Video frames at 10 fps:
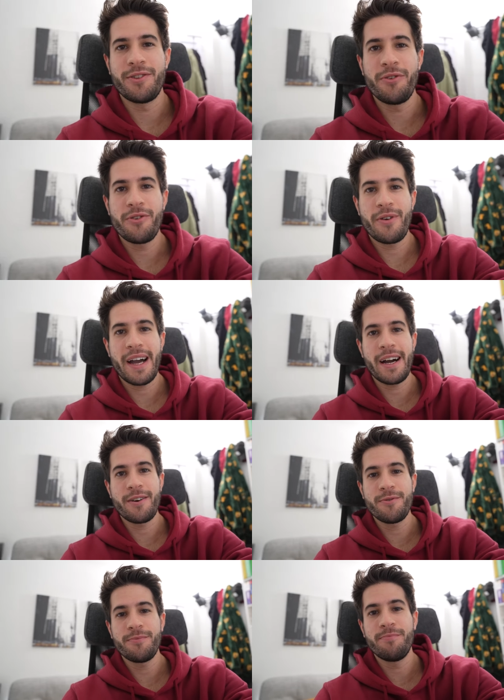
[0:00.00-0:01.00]
don't know
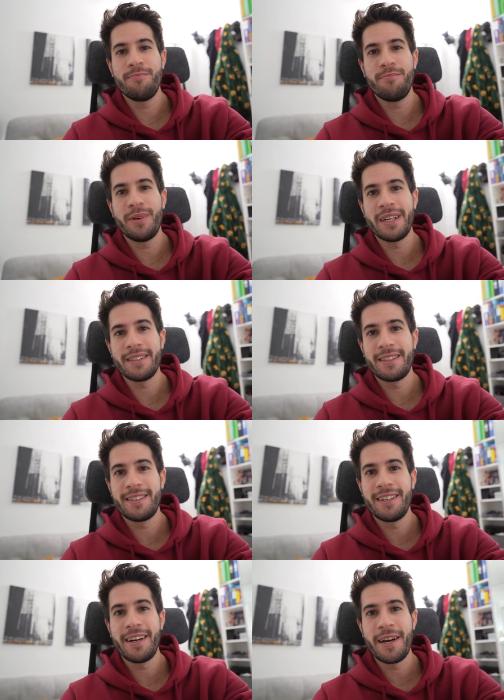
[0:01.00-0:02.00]
how,
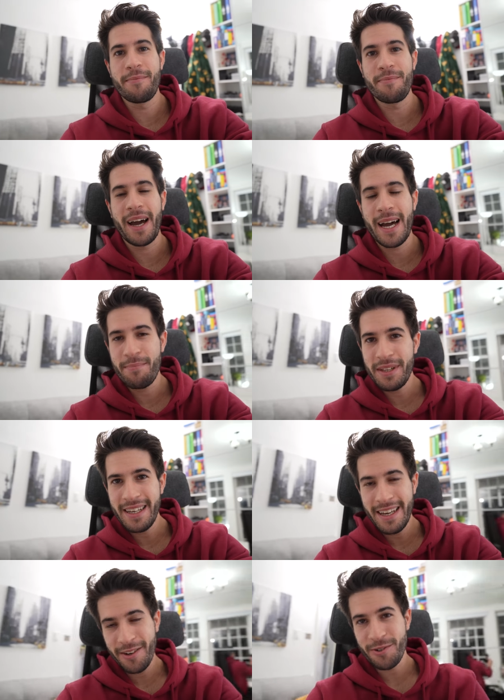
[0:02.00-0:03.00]
but I'm happily
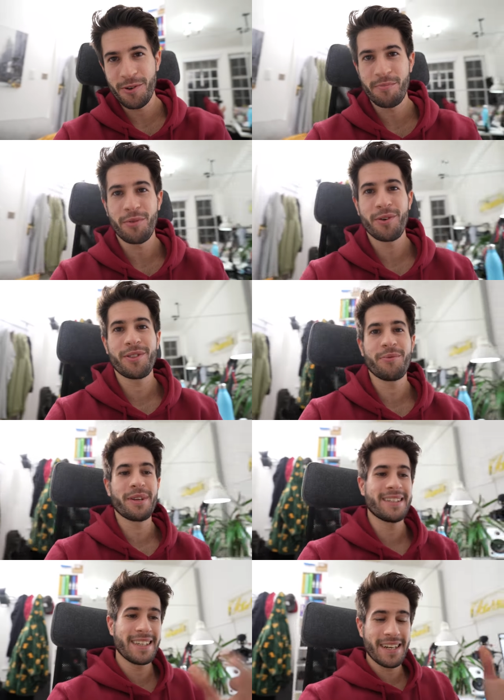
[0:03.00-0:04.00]
here to report that
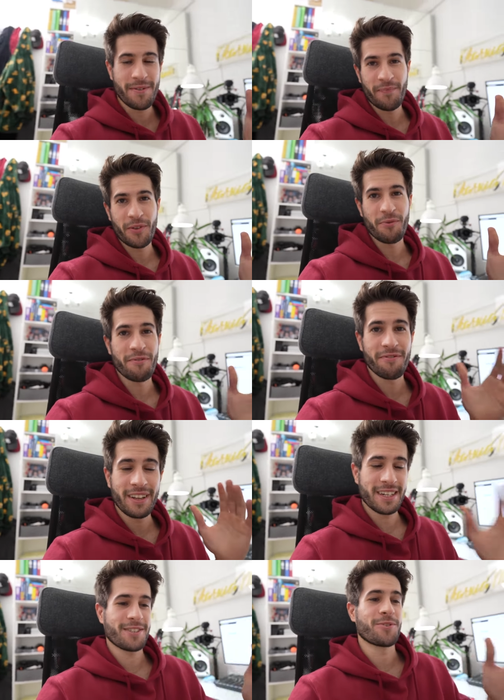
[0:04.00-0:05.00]
we did it. We
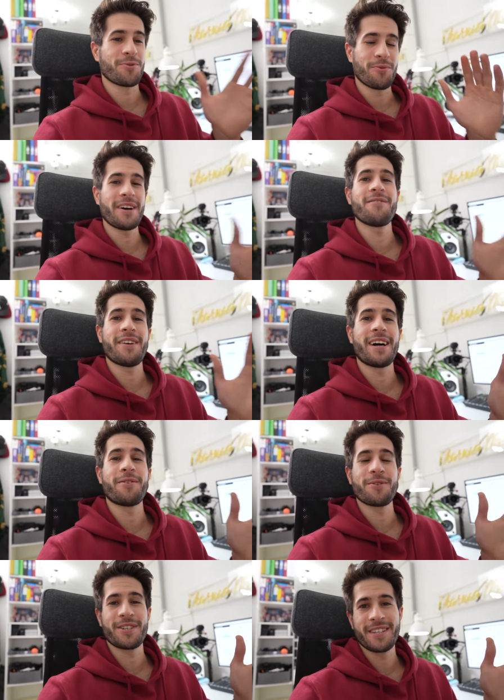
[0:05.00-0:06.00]
finished the 12
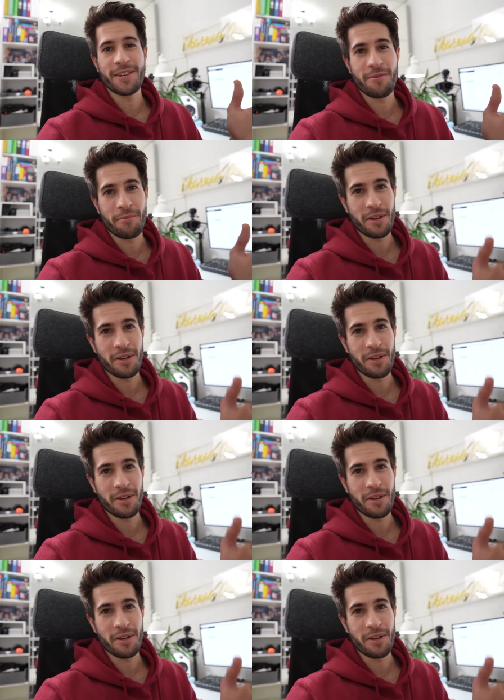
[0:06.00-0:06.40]
hour study with